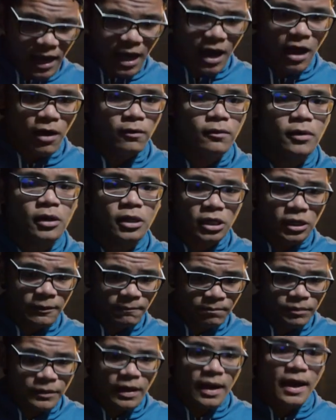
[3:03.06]
I want
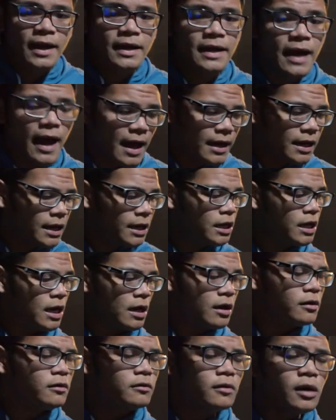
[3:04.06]
it, I got it, yeah,
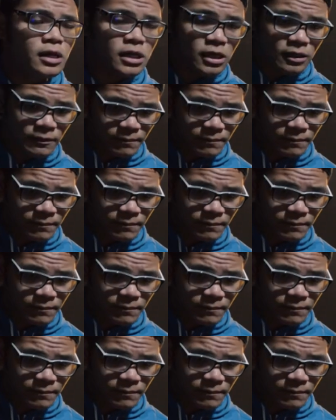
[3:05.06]
I want it,